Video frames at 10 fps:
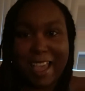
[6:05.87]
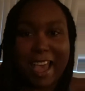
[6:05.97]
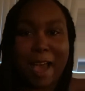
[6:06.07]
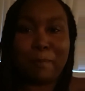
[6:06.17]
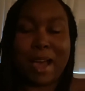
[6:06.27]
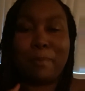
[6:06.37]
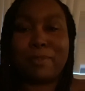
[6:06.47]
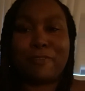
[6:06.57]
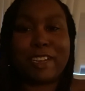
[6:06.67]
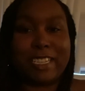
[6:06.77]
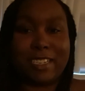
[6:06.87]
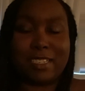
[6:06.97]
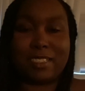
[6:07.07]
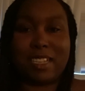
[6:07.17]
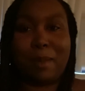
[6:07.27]
I'm a
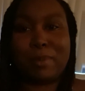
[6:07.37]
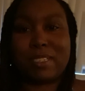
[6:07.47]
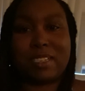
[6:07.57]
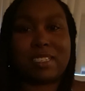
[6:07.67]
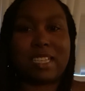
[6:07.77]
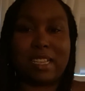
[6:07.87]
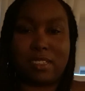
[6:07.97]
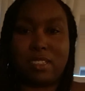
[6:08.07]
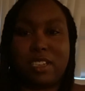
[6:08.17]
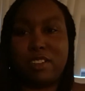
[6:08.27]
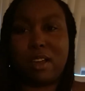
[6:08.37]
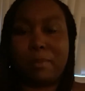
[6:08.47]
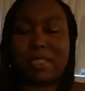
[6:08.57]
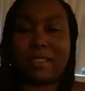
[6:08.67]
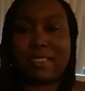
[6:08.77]
success. I'm
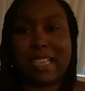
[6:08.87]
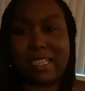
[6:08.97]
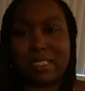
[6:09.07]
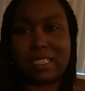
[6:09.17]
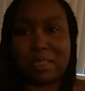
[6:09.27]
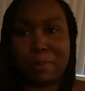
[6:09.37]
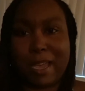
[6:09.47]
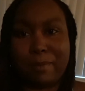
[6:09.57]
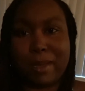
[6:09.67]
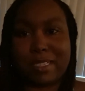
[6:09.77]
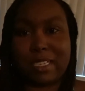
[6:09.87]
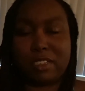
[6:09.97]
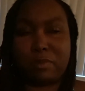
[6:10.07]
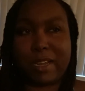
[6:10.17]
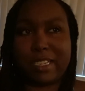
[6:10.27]
a success despite my
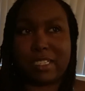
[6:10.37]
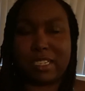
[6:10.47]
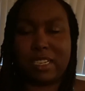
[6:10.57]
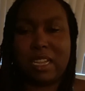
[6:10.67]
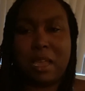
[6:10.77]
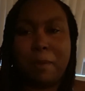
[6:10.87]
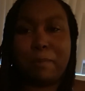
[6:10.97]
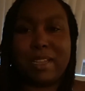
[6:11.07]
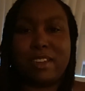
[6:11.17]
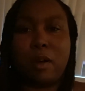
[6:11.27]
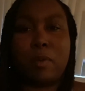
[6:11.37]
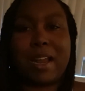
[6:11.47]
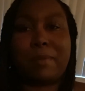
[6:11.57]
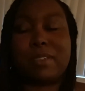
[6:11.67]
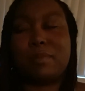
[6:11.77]
situation. But no, what
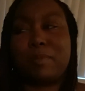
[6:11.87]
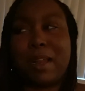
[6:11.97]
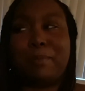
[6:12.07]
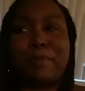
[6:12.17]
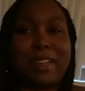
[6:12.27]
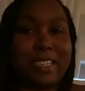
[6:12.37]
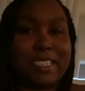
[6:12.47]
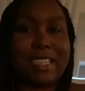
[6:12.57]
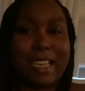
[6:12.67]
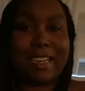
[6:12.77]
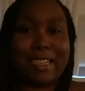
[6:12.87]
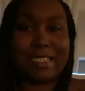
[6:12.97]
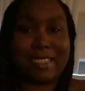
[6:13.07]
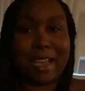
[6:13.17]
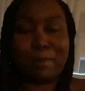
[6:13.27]
I'm really saying
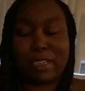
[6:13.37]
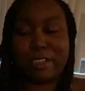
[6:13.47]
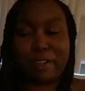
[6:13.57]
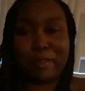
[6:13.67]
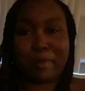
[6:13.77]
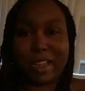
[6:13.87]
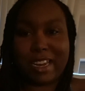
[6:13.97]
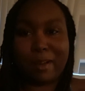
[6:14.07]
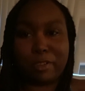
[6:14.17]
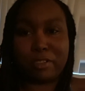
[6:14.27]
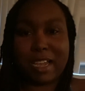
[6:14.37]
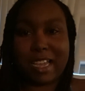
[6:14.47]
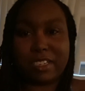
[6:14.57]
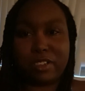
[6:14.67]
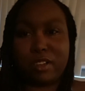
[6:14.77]
is, I'm just joking right now with you
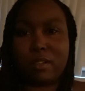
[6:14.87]
guys,